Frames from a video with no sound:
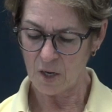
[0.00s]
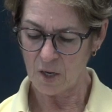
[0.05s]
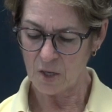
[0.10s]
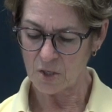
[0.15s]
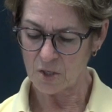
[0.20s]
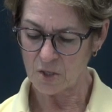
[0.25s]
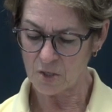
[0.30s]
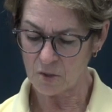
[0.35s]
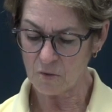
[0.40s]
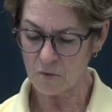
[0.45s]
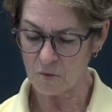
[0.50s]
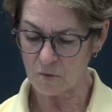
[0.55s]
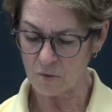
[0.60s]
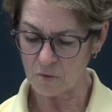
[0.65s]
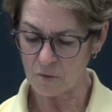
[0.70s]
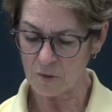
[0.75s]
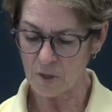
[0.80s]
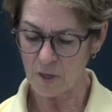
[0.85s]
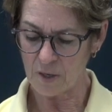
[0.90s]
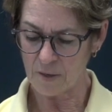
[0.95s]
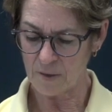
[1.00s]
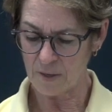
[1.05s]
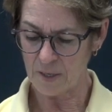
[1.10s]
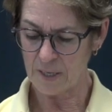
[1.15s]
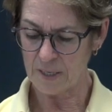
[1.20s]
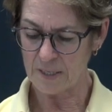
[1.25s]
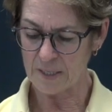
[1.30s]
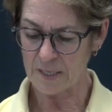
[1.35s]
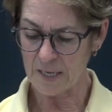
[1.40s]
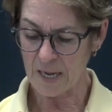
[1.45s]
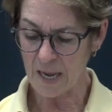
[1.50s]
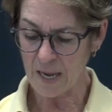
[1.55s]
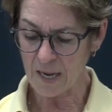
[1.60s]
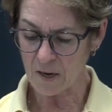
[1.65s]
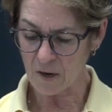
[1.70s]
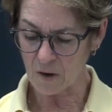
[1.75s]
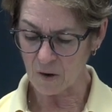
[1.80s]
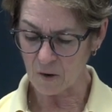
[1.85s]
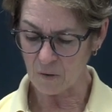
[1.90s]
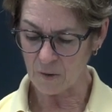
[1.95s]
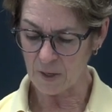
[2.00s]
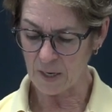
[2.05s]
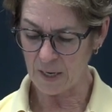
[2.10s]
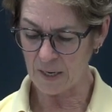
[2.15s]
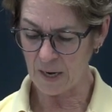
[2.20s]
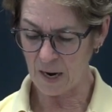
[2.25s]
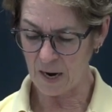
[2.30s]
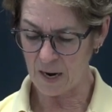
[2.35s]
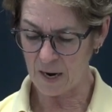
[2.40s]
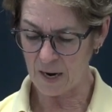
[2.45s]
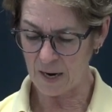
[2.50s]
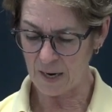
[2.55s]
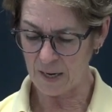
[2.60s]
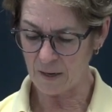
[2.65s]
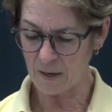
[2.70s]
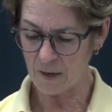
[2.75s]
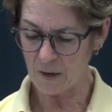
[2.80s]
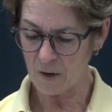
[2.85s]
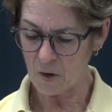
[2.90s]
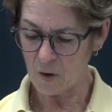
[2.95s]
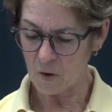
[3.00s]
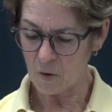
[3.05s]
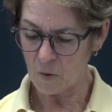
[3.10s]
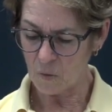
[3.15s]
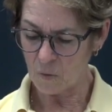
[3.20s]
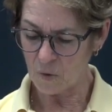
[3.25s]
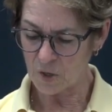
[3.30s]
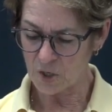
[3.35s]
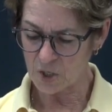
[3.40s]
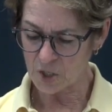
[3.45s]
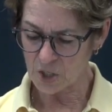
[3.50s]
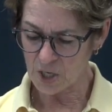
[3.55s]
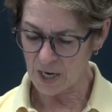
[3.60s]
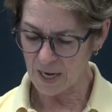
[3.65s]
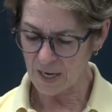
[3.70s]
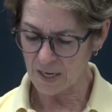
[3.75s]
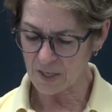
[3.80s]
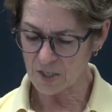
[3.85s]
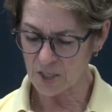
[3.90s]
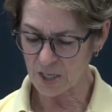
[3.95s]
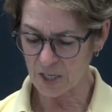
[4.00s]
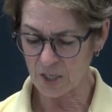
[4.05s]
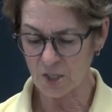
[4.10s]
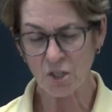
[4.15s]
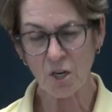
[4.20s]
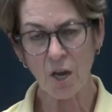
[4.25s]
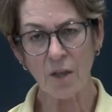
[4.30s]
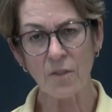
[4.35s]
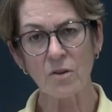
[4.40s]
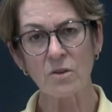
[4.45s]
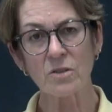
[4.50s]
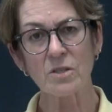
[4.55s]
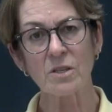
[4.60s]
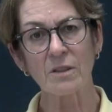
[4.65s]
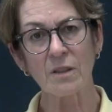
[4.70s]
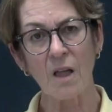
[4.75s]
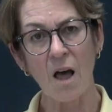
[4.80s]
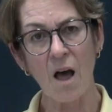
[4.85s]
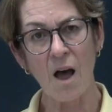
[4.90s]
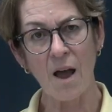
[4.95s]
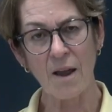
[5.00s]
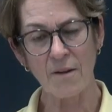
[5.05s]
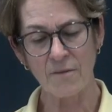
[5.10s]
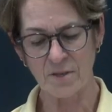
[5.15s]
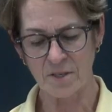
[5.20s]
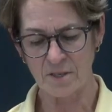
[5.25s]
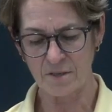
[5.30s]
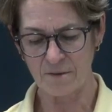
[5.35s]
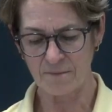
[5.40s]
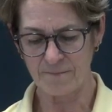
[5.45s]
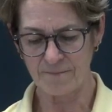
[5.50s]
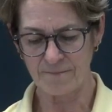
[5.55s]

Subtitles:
Soon, Diego and I would change each other's lives.